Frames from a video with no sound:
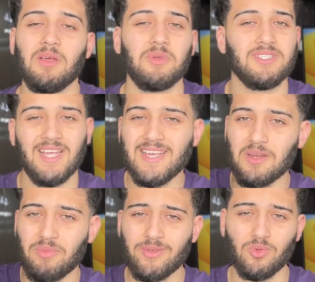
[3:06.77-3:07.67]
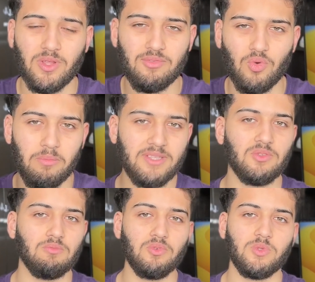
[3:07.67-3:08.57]
because taking a break will give you a
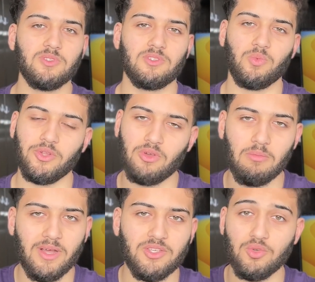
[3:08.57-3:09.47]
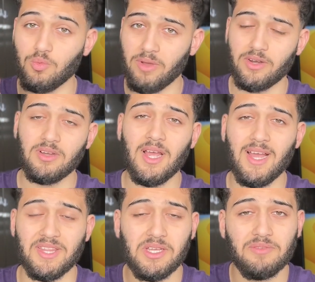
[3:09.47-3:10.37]
mental boost, so when you come back you do better,
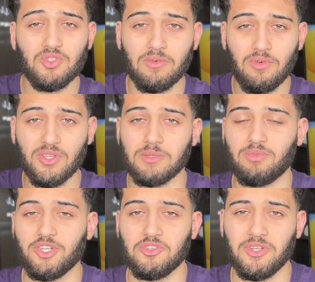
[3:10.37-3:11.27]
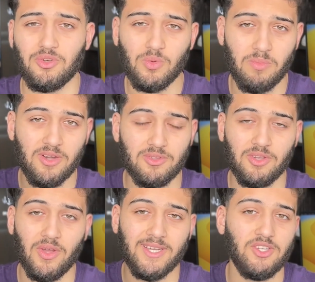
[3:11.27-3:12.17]
and that gives you a false impression that you're doing better
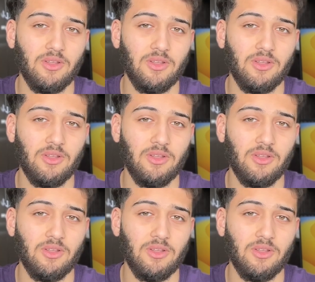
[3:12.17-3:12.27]
than you actually